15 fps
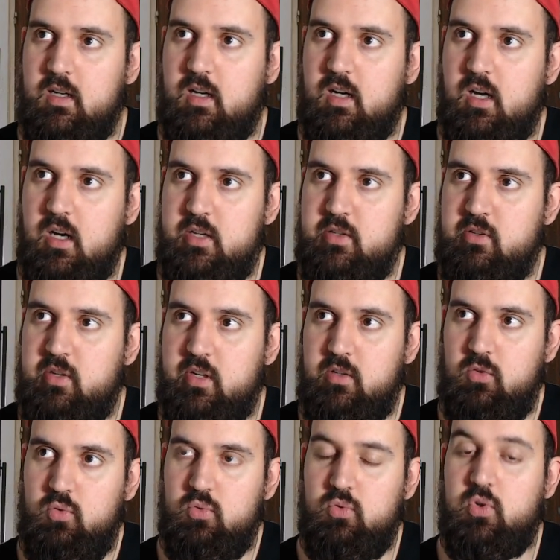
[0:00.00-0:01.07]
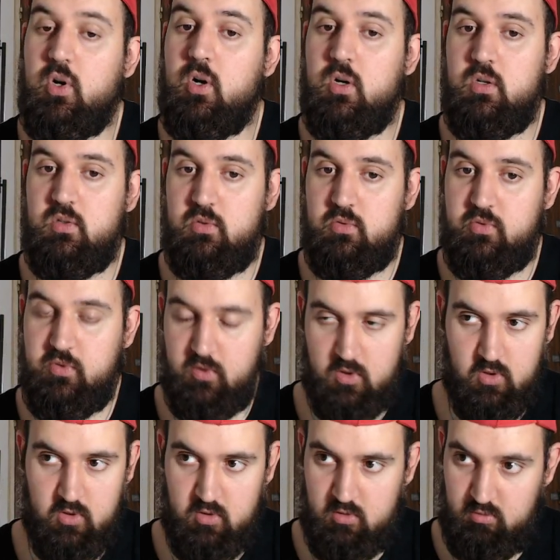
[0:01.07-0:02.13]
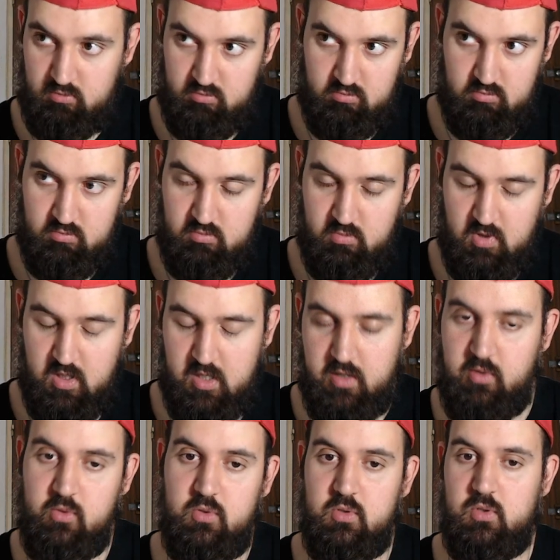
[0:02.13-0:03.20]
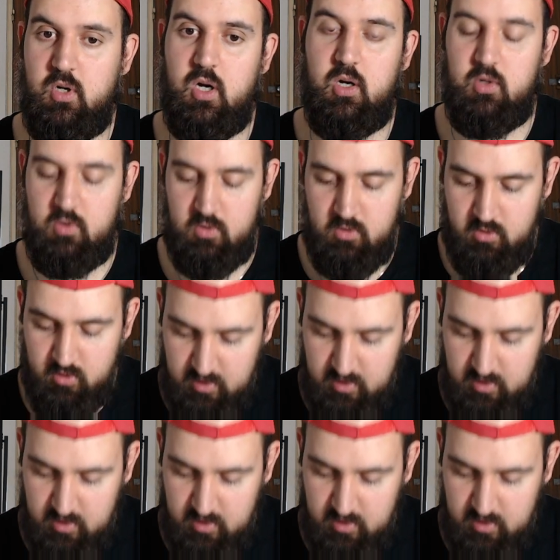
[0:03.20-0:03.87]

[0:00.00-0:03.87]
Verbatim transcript: I intend to talk for I don't know how long